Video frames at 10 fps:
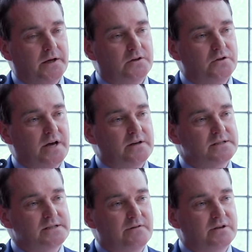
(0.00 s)
in
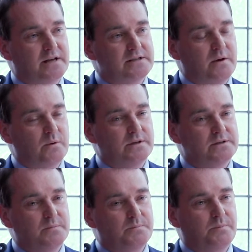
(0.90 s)
2007, 2008, when the
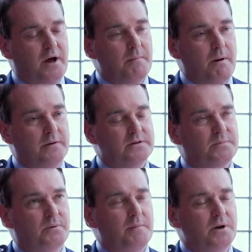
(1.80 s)

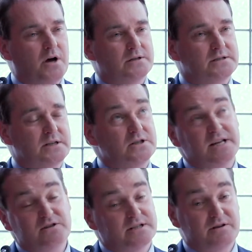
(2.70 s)
subprime losses, I'm just
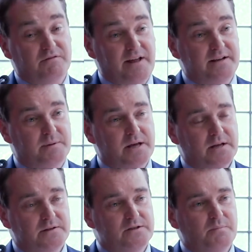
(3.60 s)
interested to reflect on it,
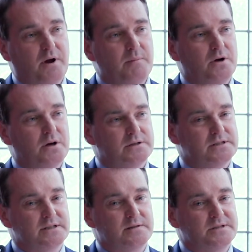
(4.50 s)
the subprime
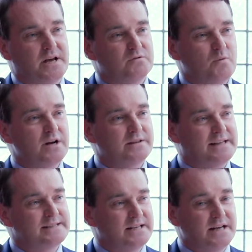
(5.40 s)
losses in themselves weren't
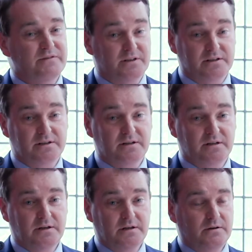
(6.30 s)
that significant
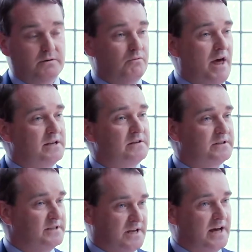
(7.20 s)
relative
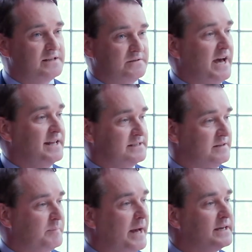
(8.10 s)
to the size of the assets
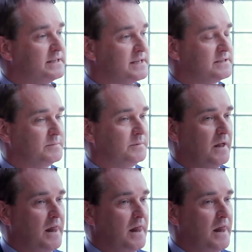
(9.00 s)
of the banking system.